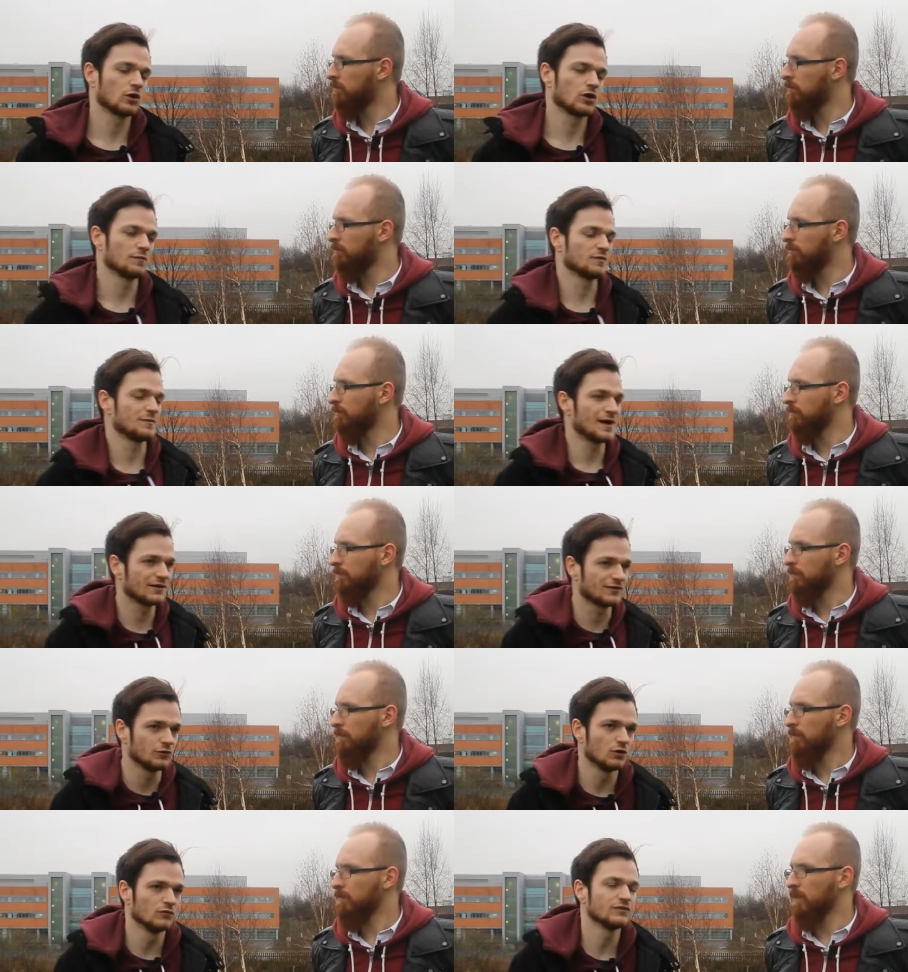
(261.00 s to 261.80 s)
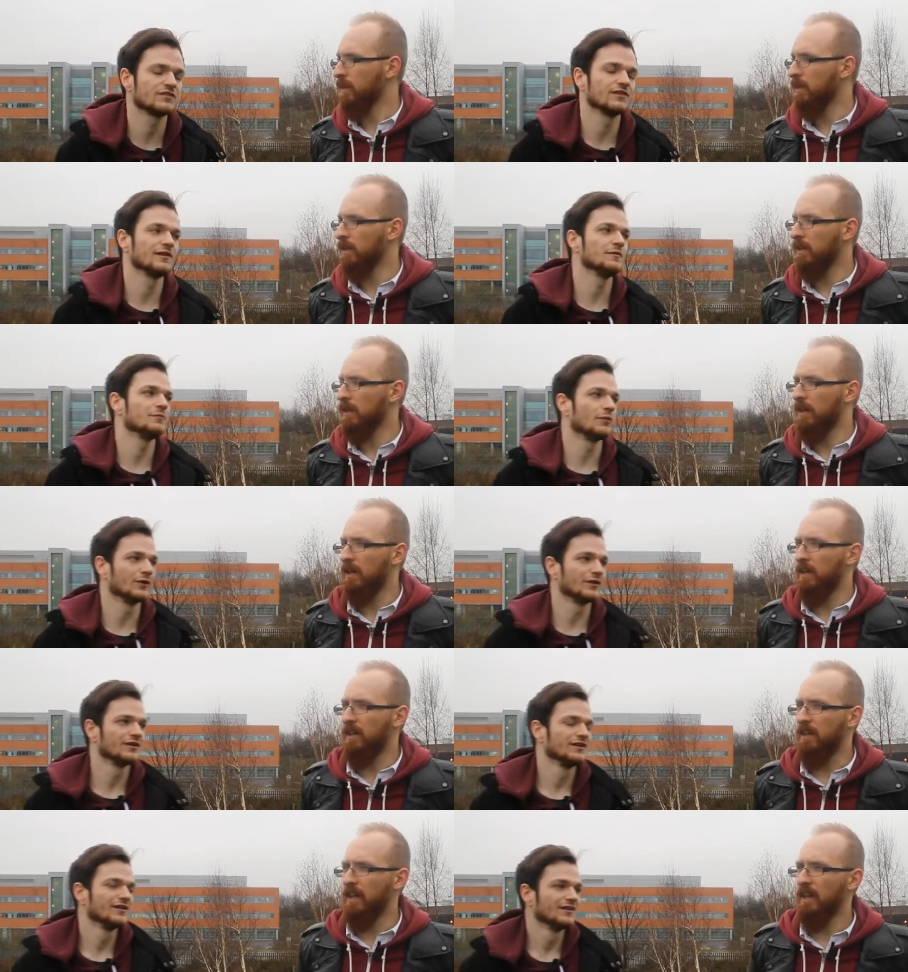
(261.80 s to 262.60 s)
Speaker 1: all comes back to, obviously.
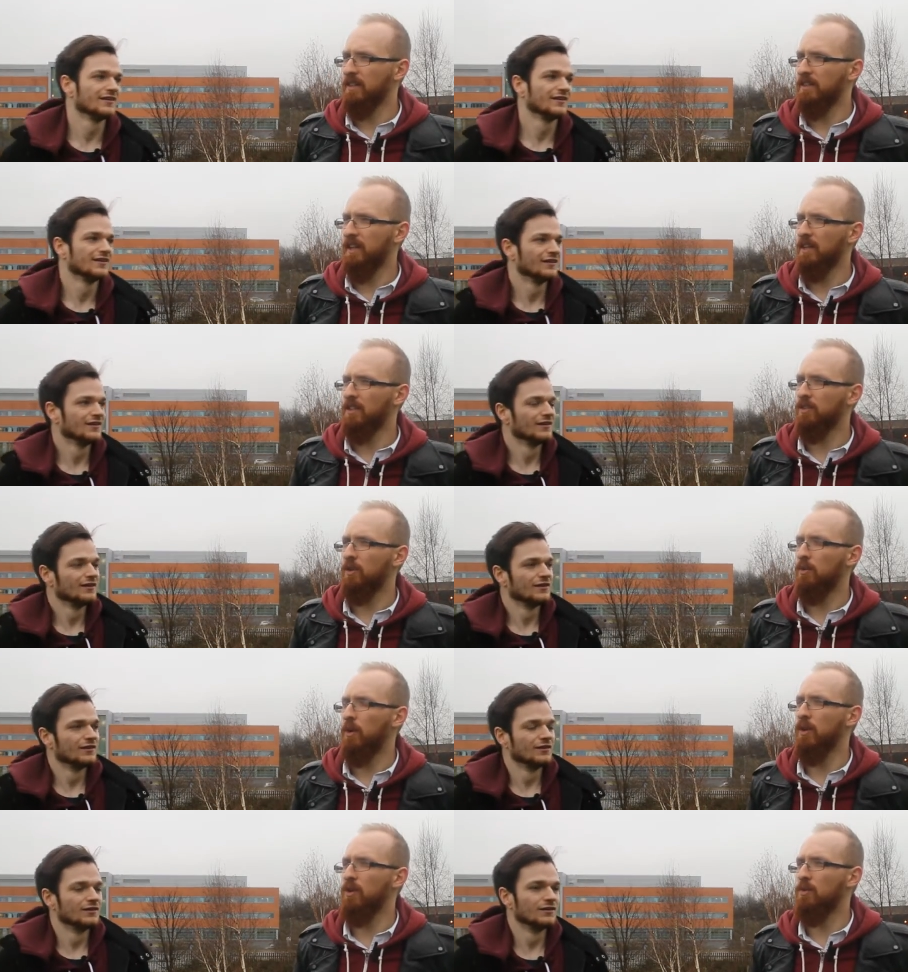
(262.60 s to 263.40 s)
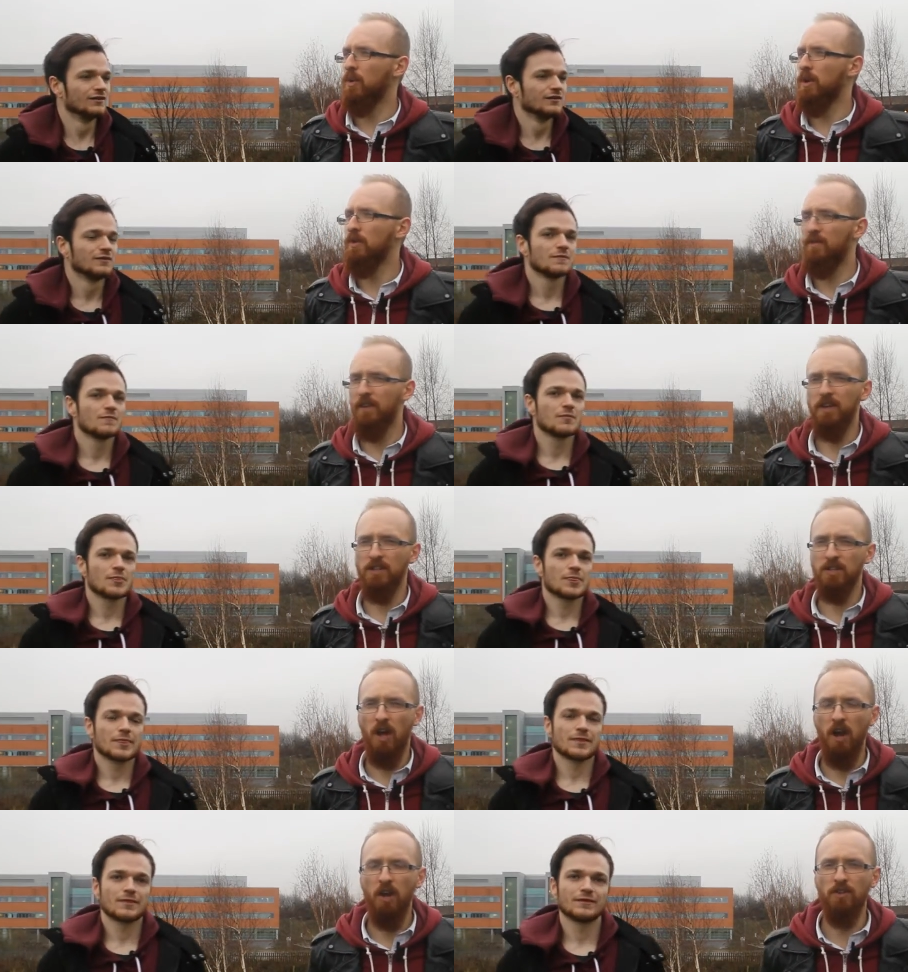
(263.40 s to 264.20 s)
But
Speaker 2: yeah, exactly. So when you, when you
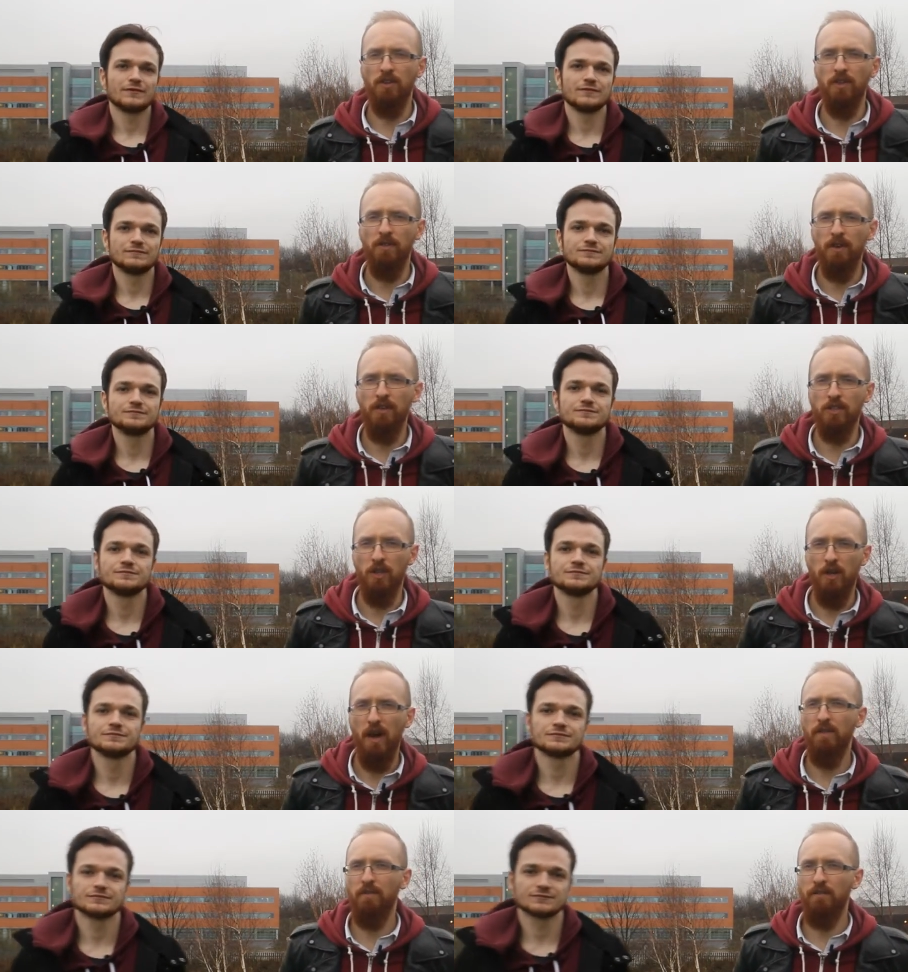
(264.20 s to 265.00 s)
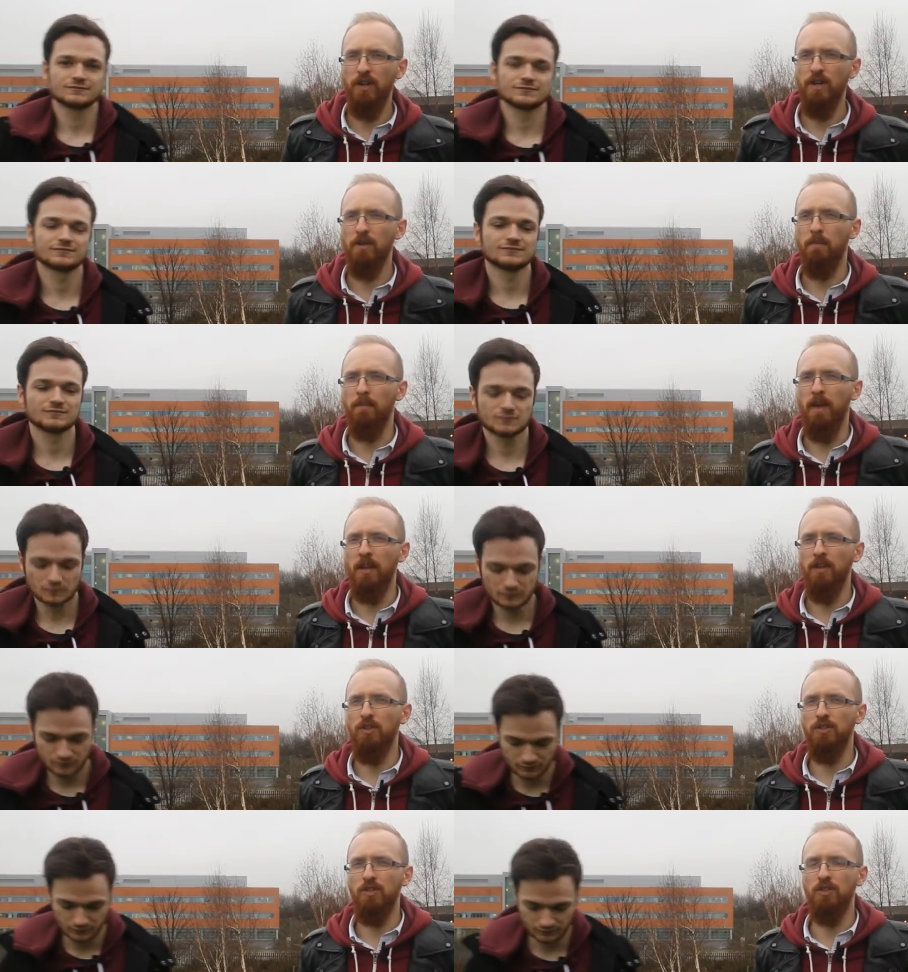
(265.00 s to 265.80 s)
finish college or university, you have freedom,
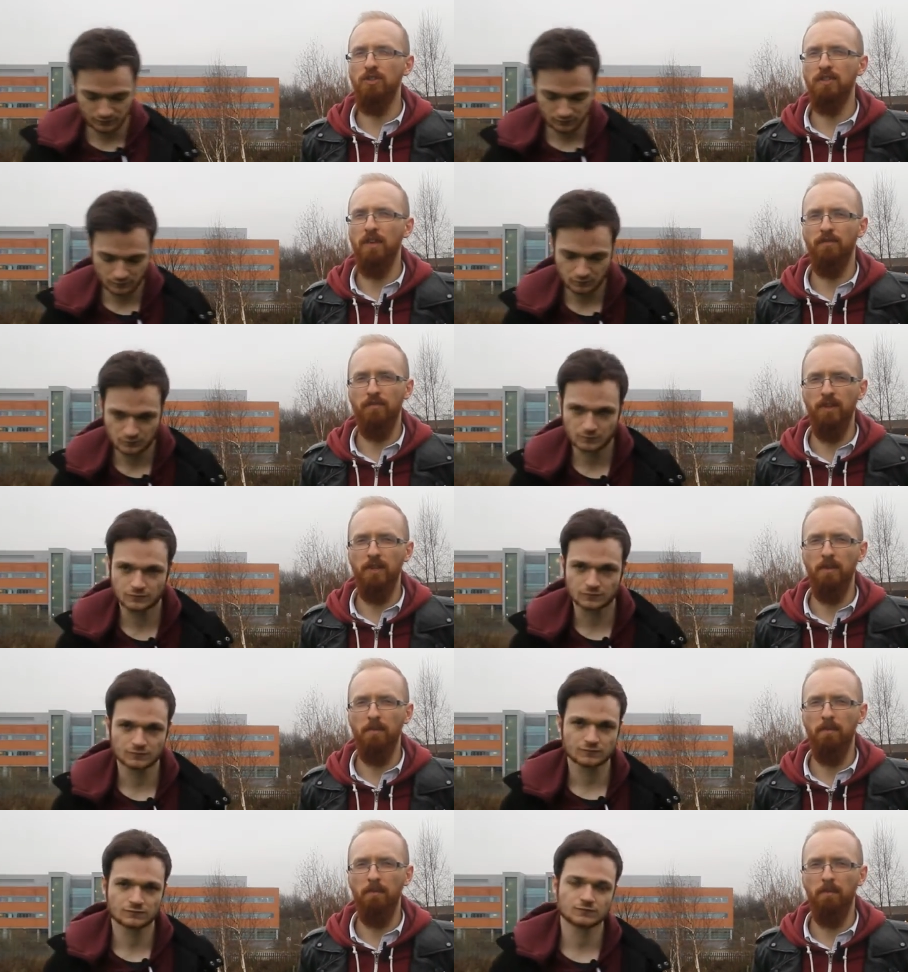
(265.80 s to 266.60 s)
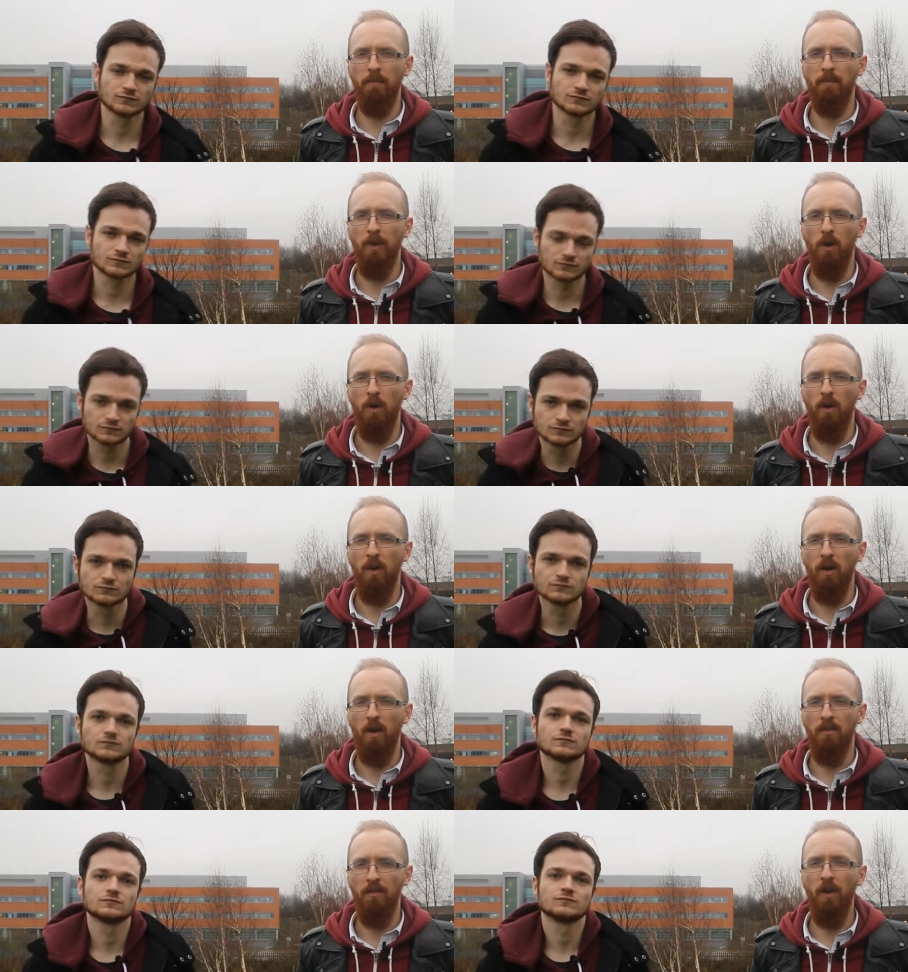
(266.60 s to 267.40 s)
and you should use that freedom, you know,
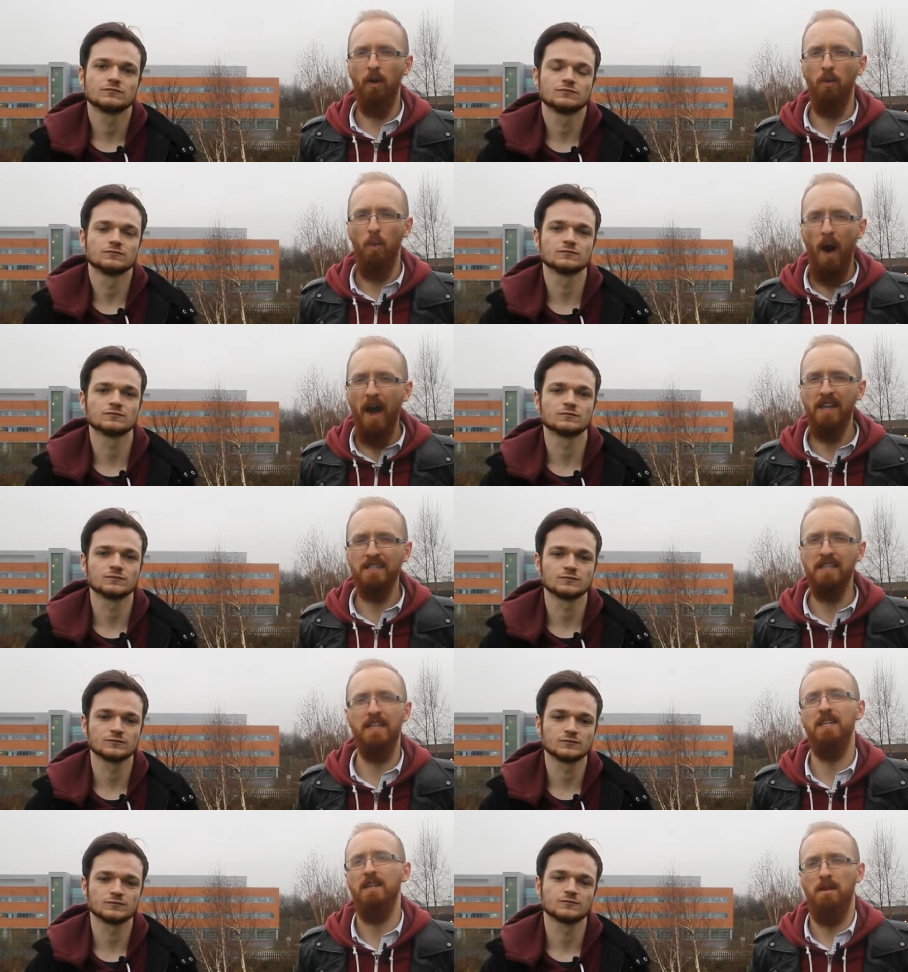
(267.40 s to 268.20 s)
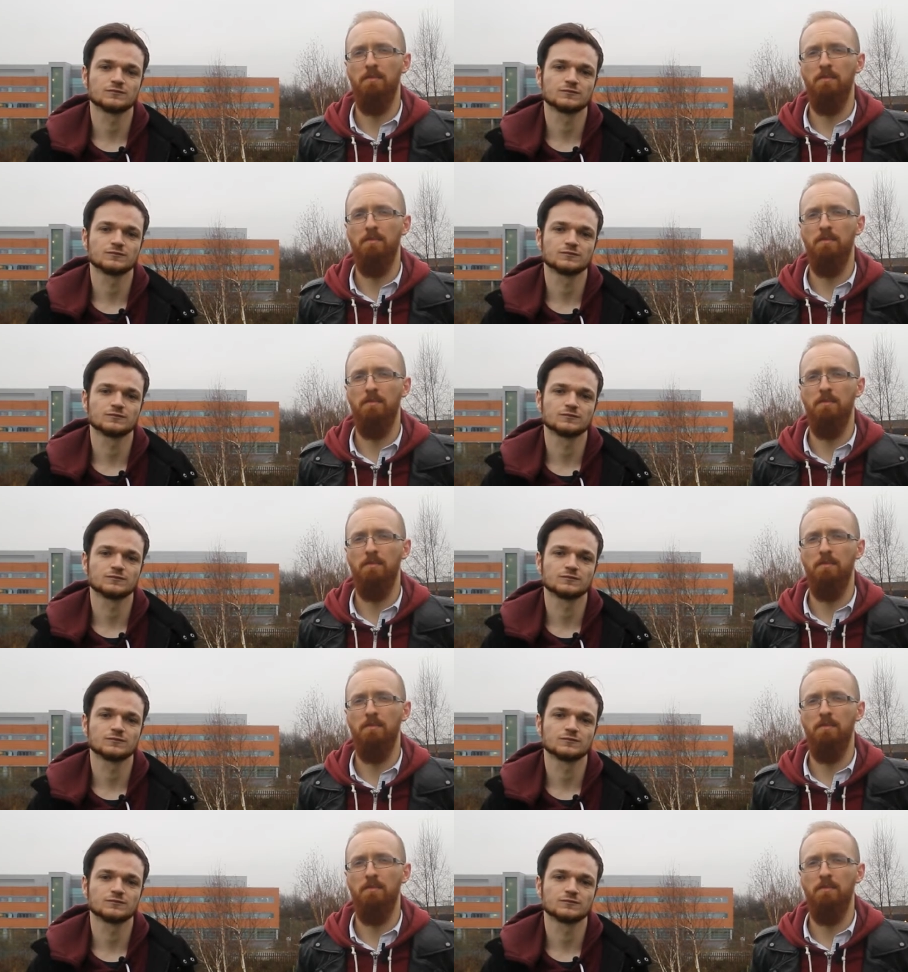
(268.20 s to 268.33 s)
fucking wisely,